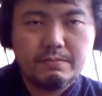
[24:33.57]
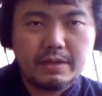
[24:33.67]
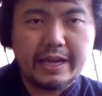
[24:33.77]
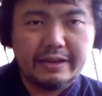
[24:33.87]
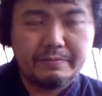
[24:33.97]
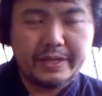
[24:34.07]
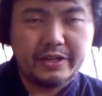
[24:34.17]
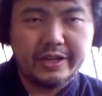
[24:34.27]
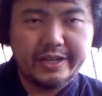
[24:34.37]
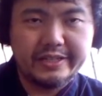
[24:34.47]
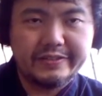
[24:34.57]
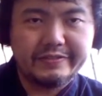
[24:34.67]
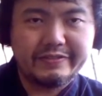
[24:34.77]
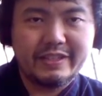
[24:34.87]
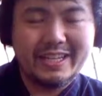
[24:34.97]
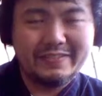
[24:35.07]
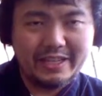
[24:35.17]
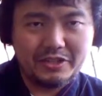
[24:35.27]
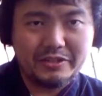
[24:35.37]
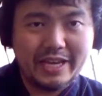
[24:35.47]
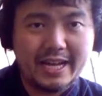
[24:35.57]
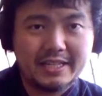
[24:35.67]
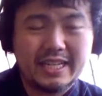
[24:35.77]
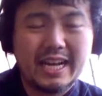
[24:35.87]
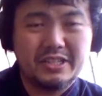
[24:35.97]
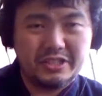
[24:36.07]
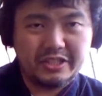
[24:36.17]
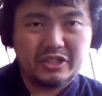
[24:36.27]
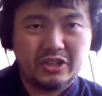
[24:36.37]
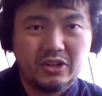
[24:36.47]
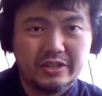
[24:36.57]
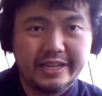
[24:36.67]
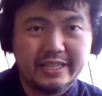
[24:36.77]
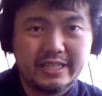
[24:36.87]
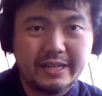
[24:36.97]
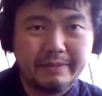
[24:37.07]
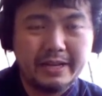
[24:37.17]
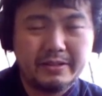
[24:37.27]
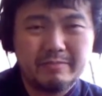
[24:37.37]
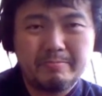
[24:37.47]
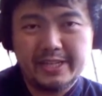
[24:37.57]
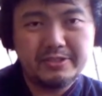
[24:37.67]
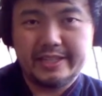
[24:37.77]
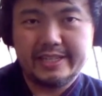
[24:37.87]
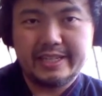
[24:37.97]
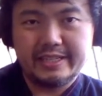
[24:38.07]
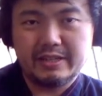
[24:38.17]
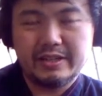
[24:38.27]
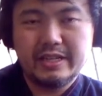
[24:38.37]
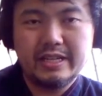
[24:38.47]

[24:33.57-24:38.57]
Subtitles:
Yeah, that would be good if they do that. I'm just concerned that they might be using this as a.